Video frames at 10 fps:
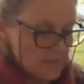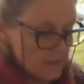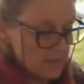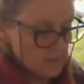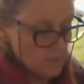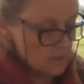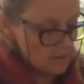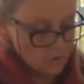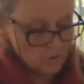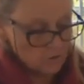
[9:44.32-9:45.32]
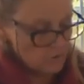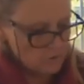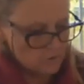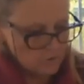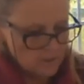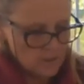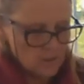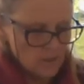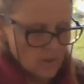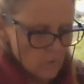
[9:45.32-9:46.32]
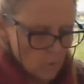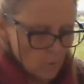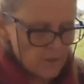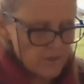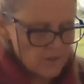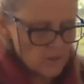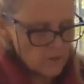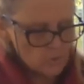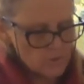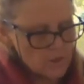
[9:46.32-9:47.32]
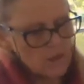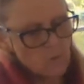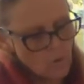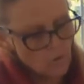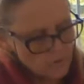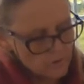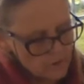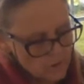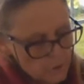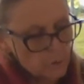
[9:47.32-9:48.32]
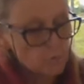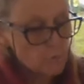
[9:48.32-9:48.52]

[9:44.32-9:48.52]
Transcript: There we go. What is it you really want? You